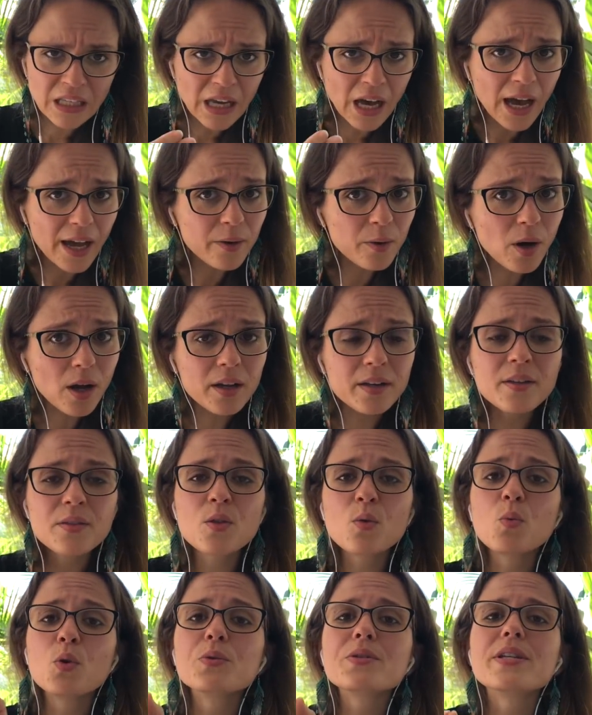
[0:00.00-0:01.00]
Chiron,
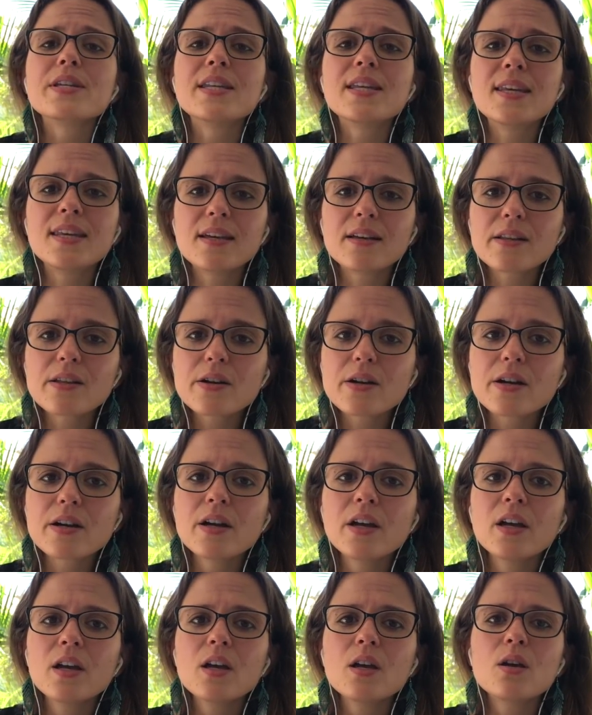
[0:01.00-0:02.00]
the wounded healer,
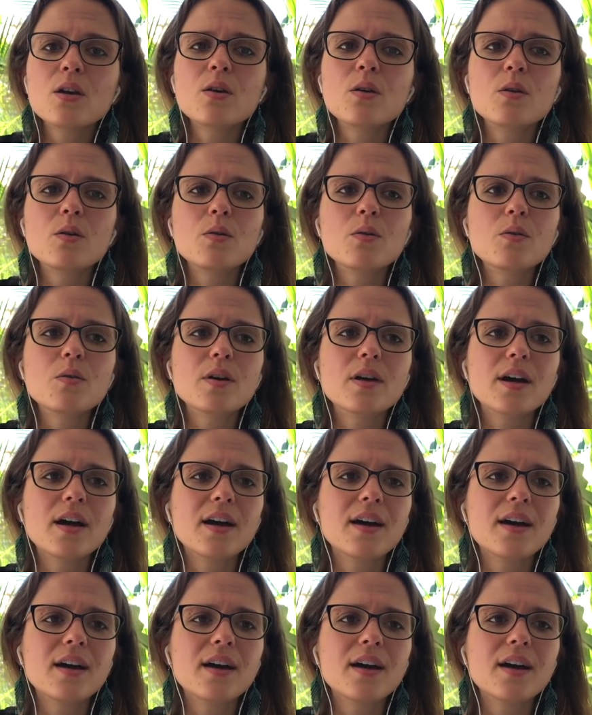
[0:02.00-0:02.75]
who